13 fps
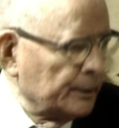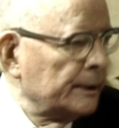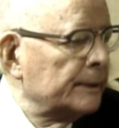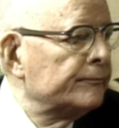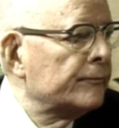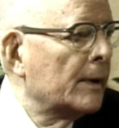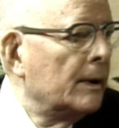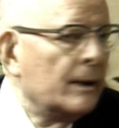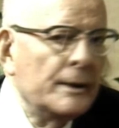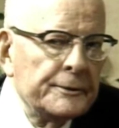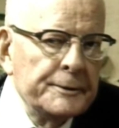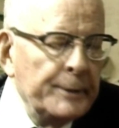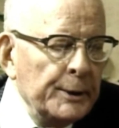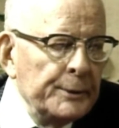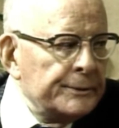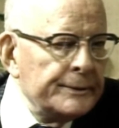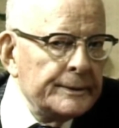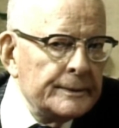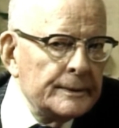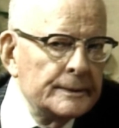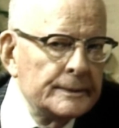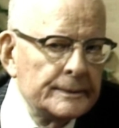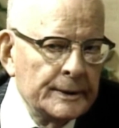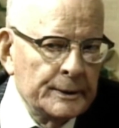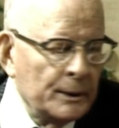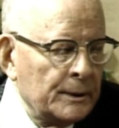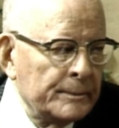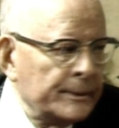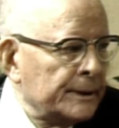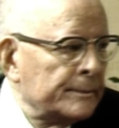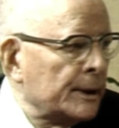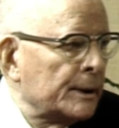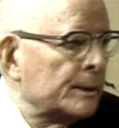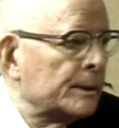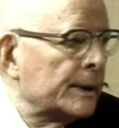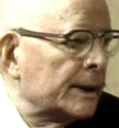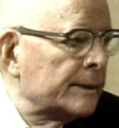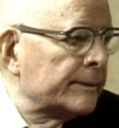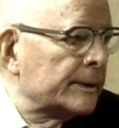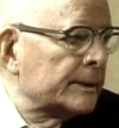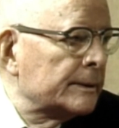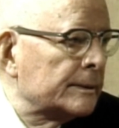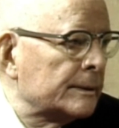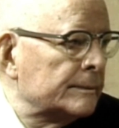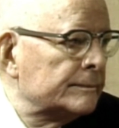for. Suppose that they'd all been below average.